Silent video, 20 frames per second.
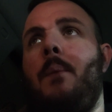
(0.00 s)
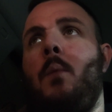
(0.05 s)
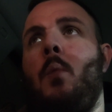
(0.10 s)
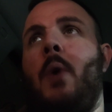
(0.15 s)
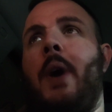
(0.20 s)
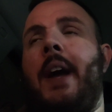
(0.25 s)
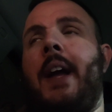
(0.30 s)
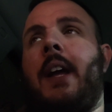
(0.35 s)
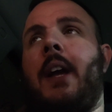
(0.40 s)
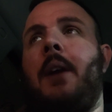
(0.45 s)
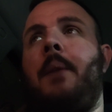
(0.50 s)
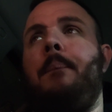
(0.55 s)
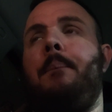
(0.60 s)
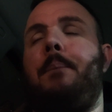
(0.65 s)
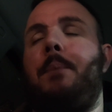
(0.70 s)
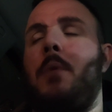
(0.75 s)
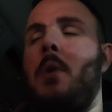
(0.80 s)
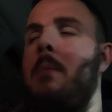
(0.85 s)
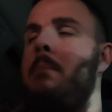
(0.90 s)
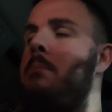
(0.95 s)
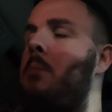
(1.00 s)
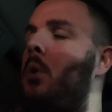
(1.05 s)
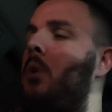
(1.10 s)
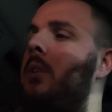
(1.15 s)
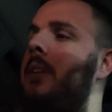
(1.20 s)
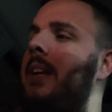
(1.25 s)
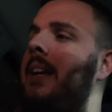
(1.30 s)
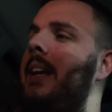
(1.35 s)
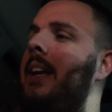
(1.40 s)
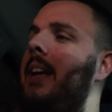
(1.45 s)
working
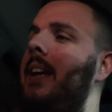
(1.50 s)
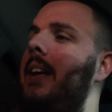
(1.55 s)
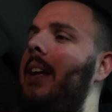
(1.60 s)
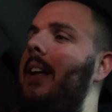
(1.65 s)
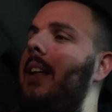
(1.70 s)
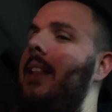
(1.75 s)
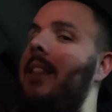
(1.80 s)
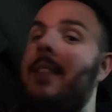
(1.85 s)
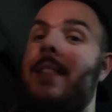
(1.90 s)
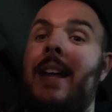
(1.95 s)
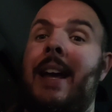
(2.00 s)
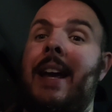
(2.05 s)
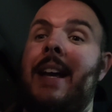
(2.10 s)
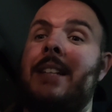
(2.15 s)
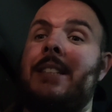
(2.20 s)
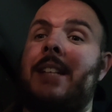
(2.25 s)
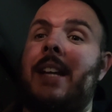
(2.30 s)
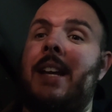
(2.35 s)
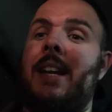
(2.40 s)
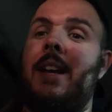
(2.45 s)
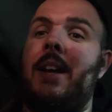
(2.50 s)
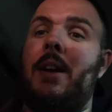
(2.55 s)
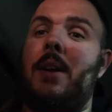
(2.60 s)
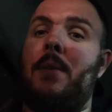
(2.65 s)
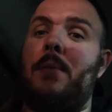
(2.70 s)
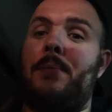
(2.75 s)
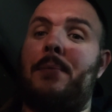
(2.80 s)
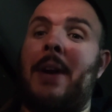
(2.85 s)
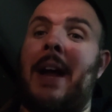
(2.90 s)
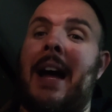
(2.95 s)
Monday, Thursday,
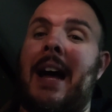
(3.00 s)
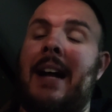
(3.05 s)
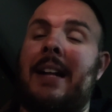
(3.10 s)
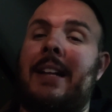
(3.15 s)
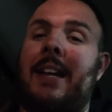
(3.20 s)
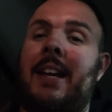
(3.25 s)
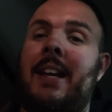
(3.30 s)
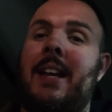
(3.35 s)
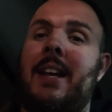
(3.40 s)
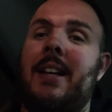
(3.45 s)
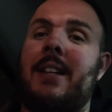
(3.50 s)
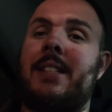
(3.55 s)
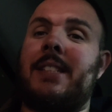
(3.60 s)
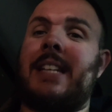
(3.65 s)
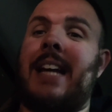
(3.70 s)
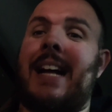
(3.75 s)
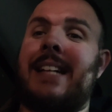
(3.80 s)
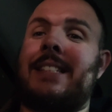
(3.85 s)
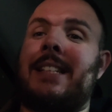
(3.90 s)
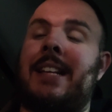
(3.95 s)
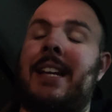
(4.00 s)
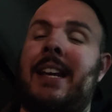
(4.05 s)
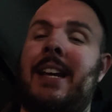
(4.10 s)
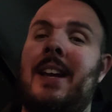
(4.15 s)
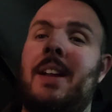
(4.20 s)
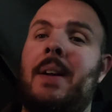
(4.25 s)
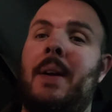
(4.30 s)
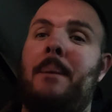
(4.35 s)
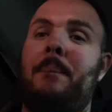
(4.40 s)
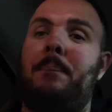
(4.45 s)
Friday, Saturday,